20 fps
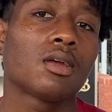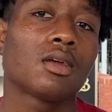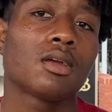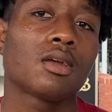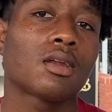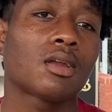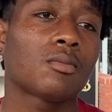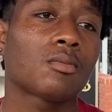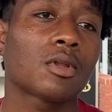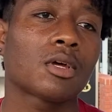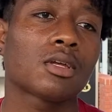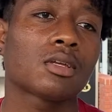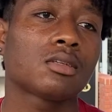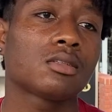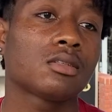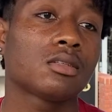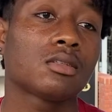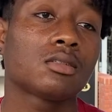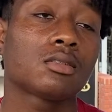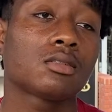And I'm like,
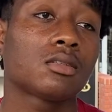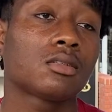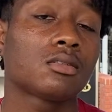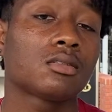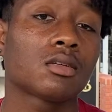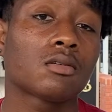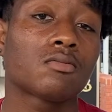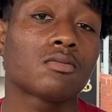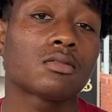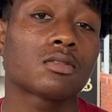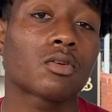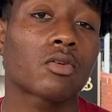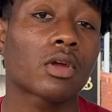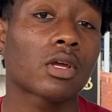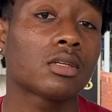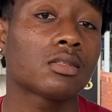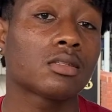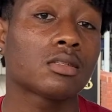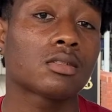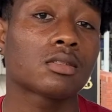this stuff is
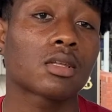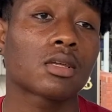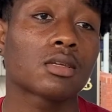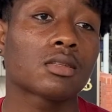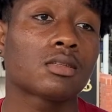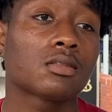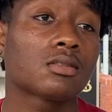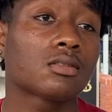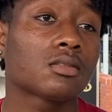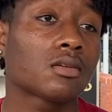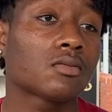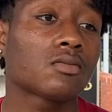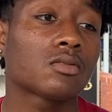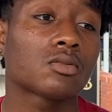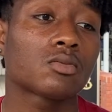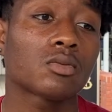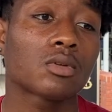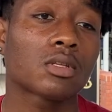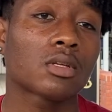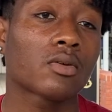crazy. Like, this stuff is
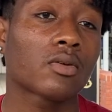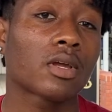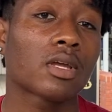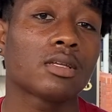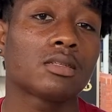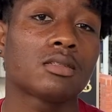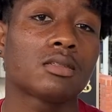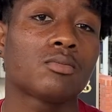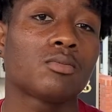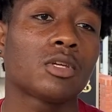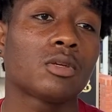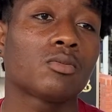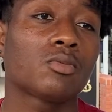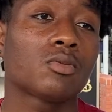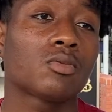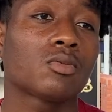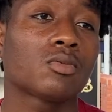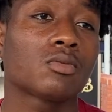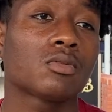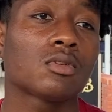really crazy.
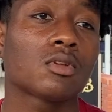People,